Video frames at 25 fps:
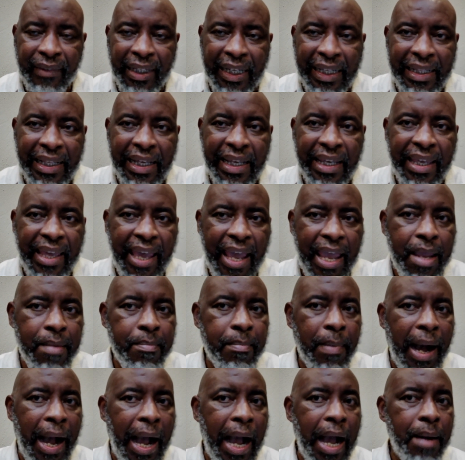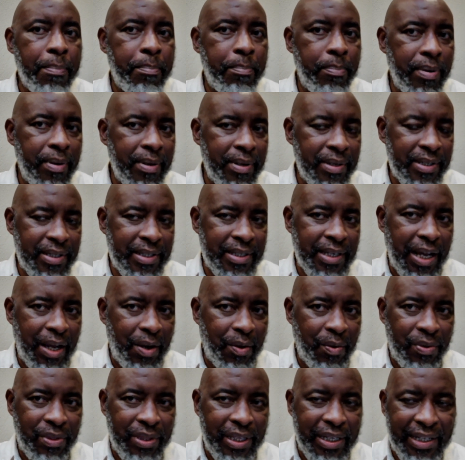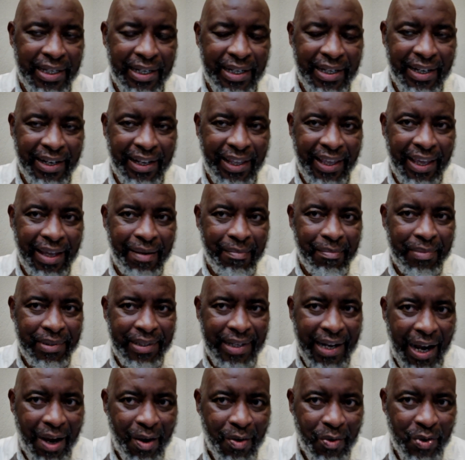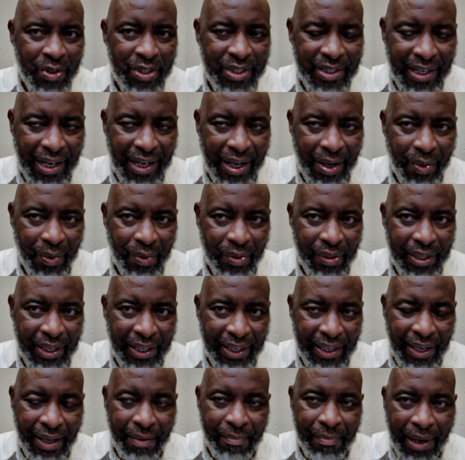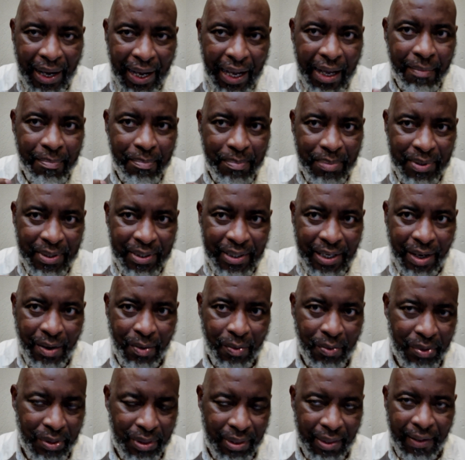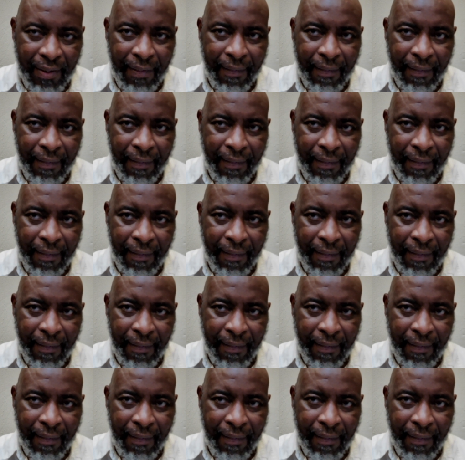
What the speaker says: They came up south. They didn't came down south. They came up south.